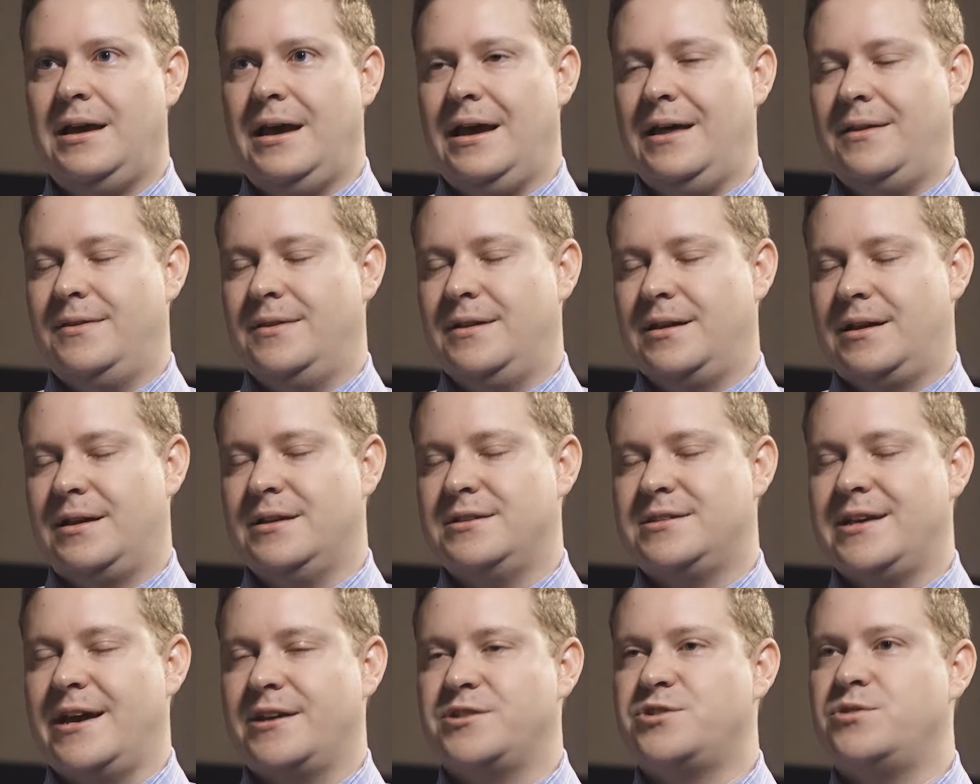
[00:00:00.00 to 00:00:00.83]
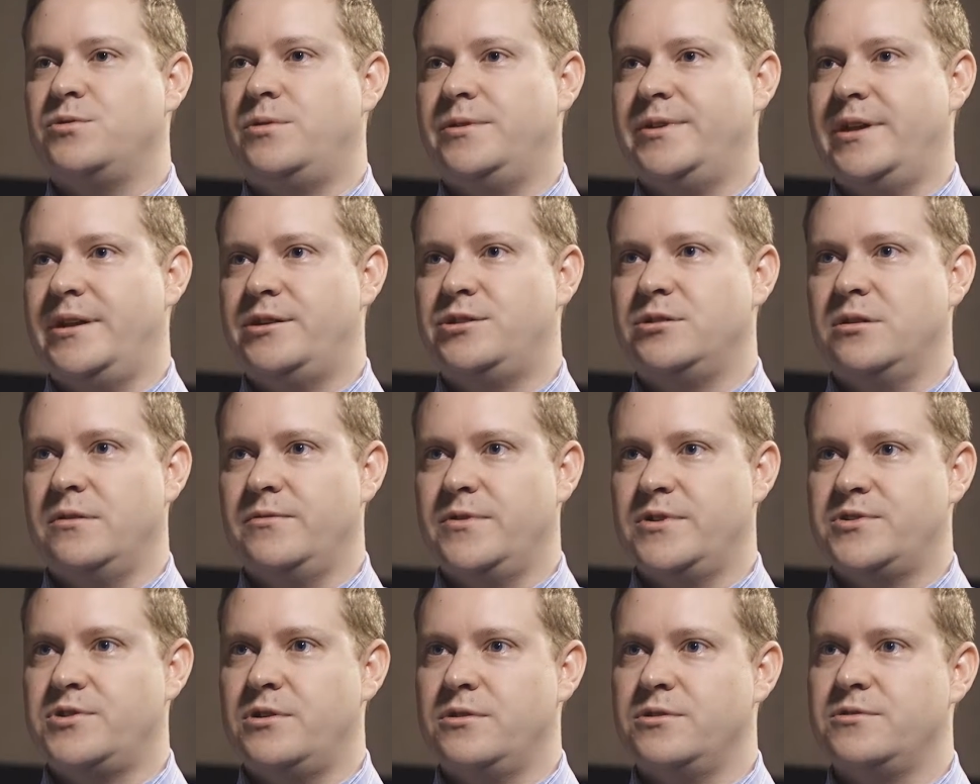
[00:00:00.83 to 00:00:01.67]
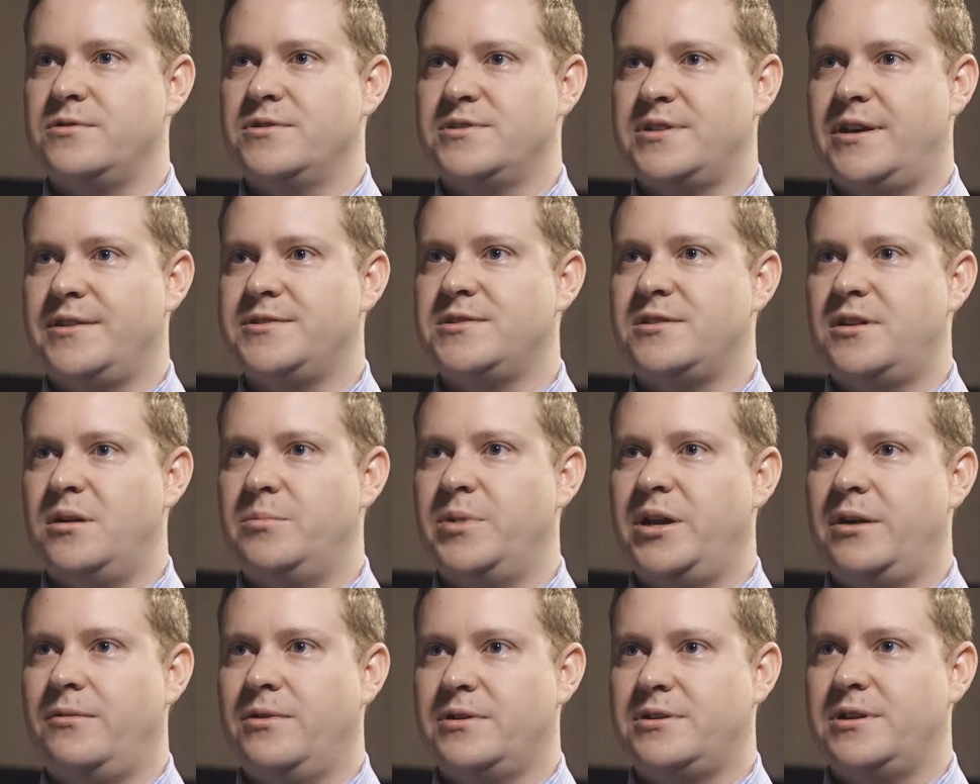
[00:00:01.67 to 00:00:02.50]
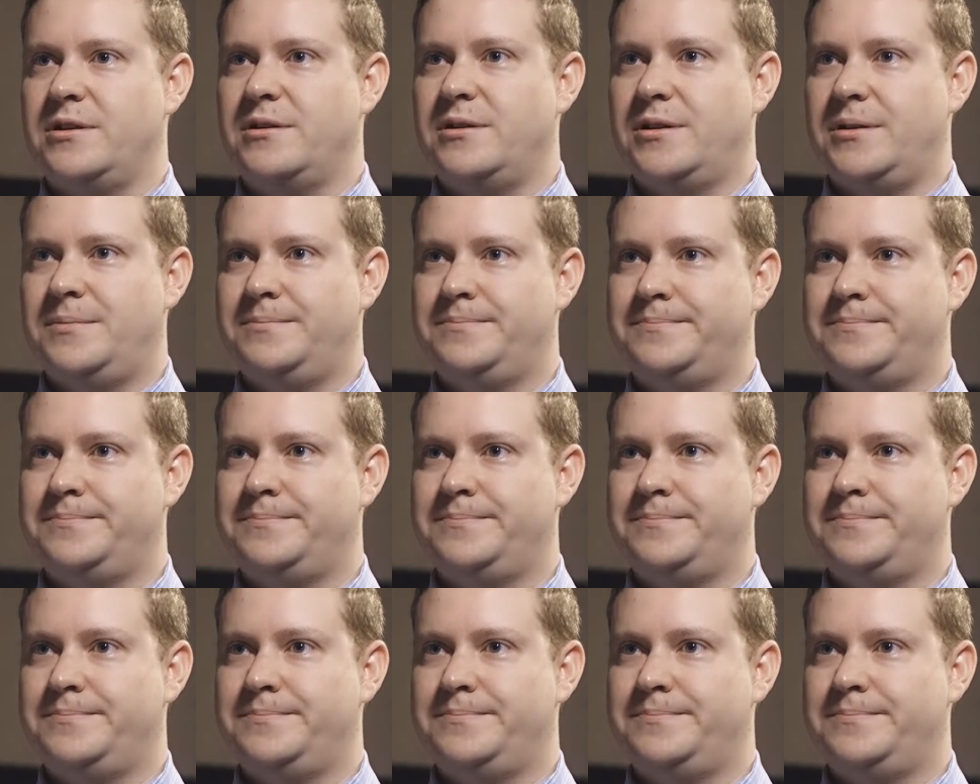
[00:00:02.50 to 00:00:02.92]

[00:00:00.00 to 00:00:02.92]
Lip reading: and the contextual nature of the search results that are being returned.